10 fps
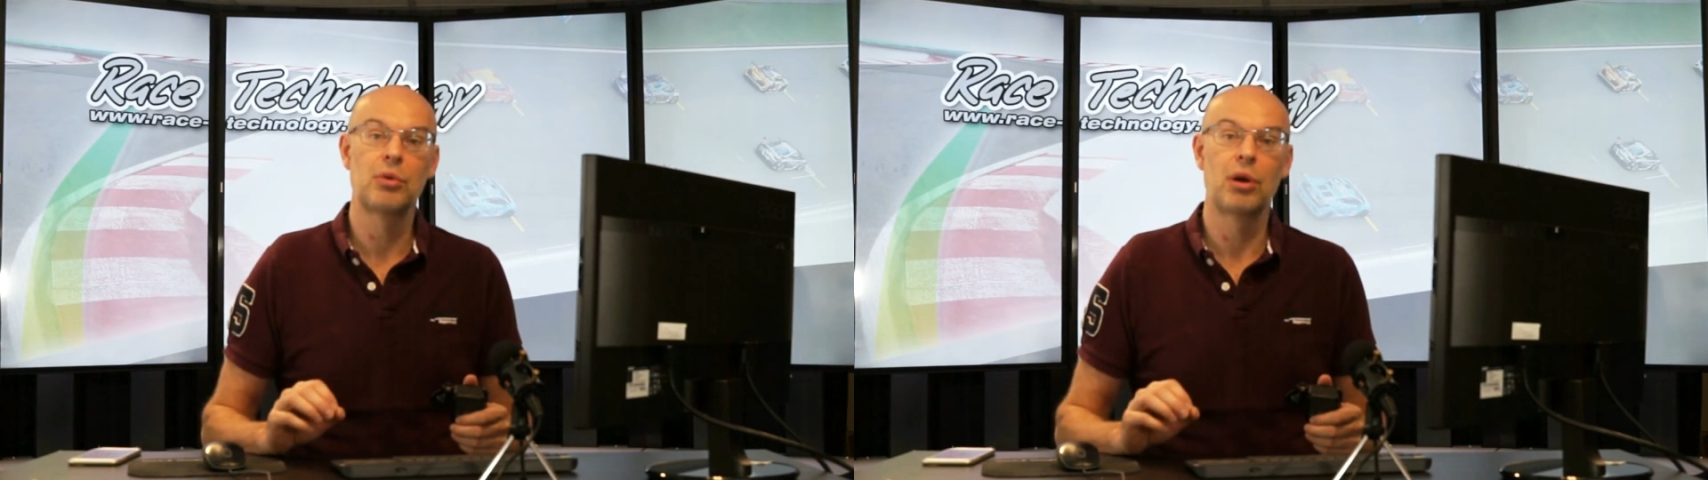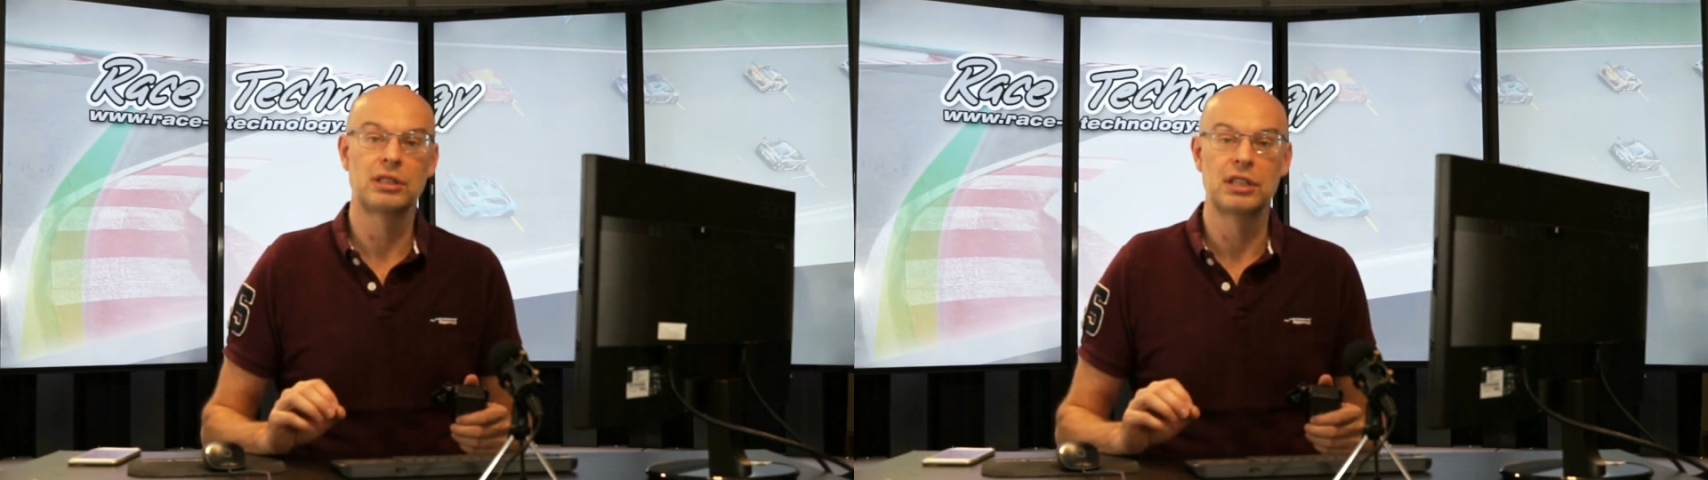
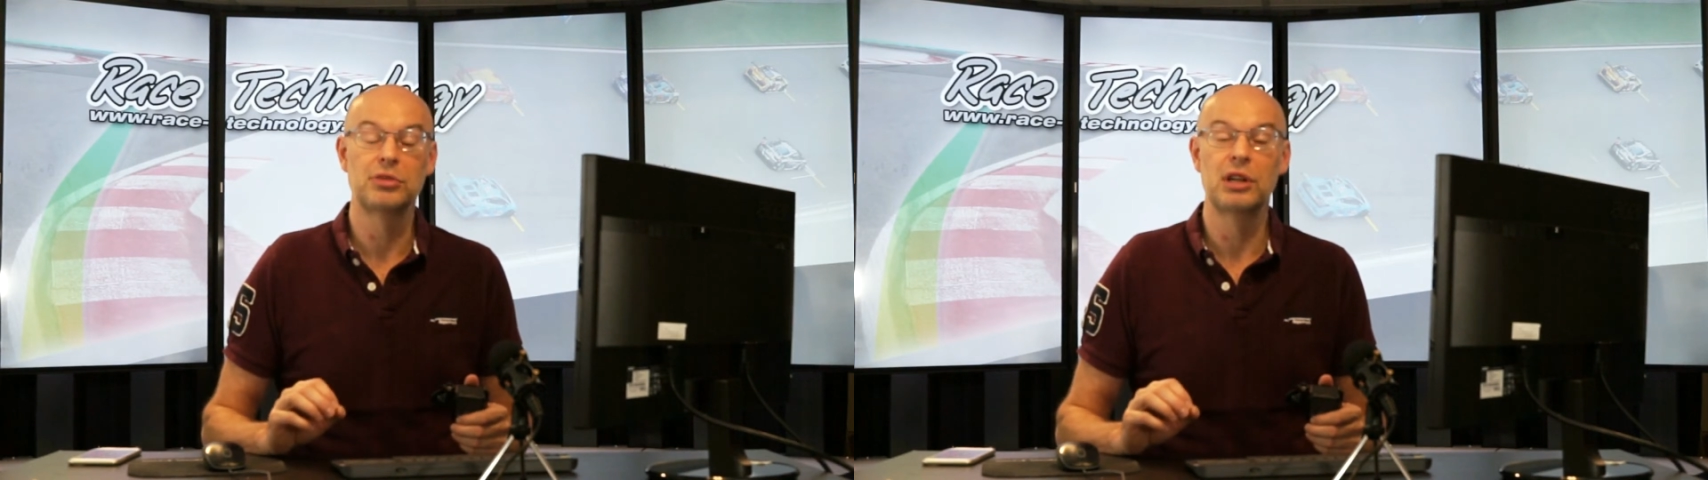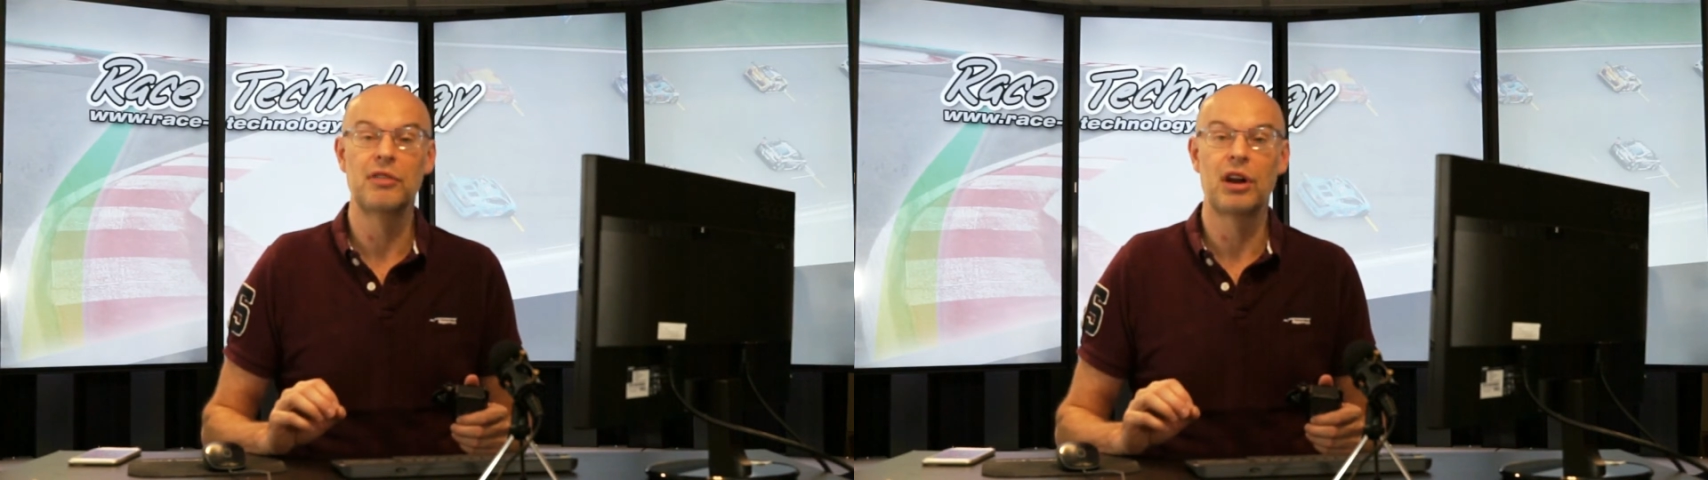quality is
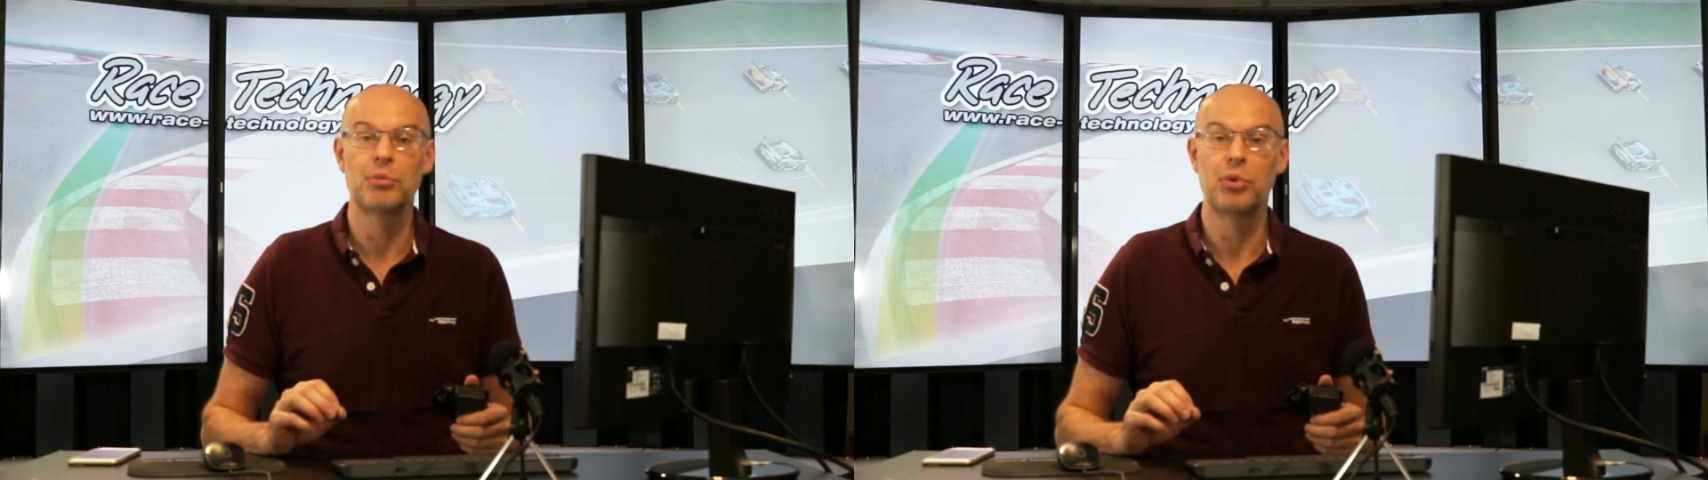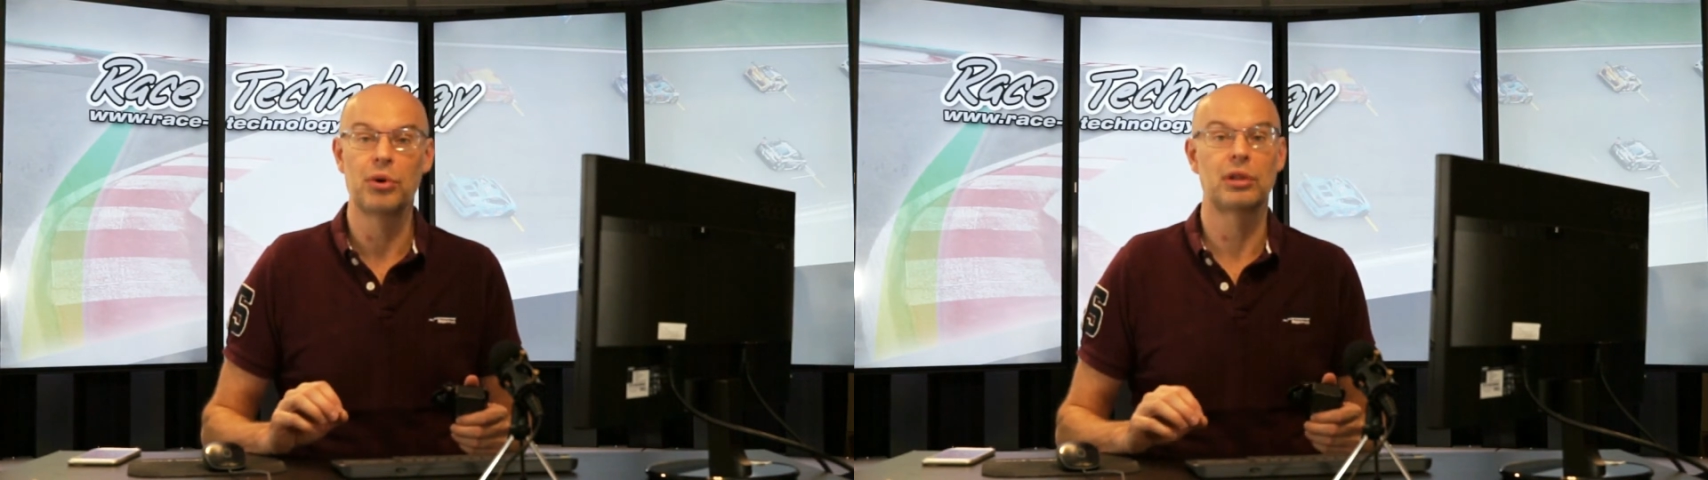really very
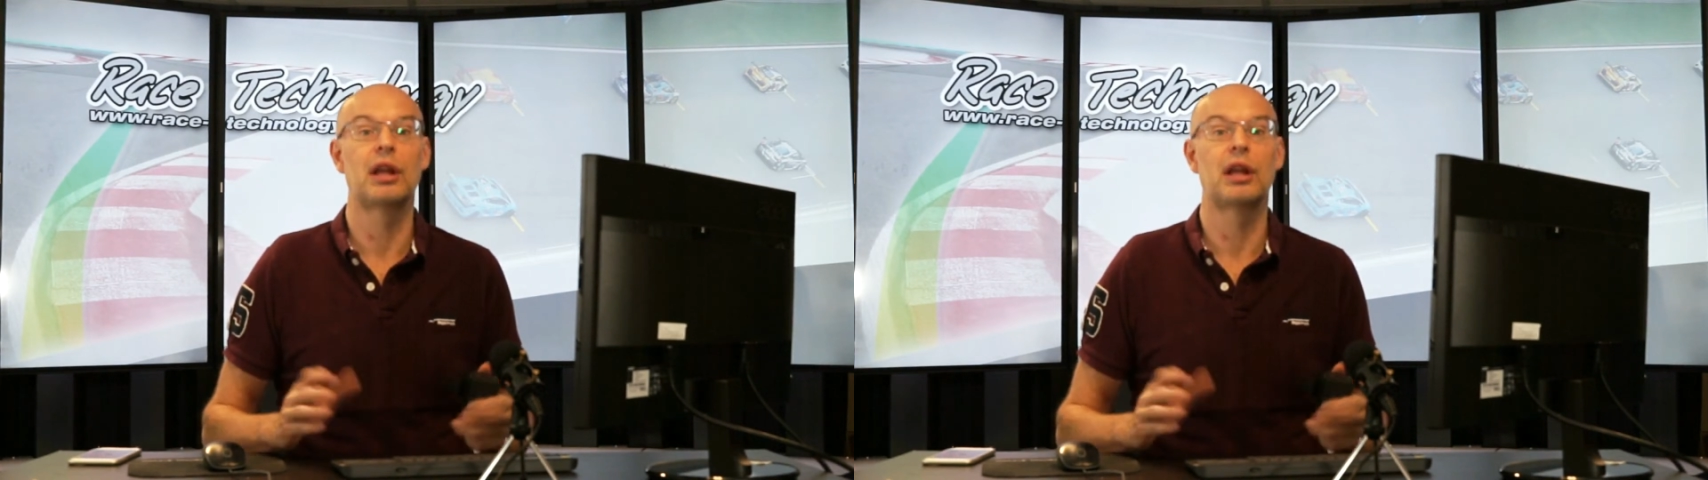important,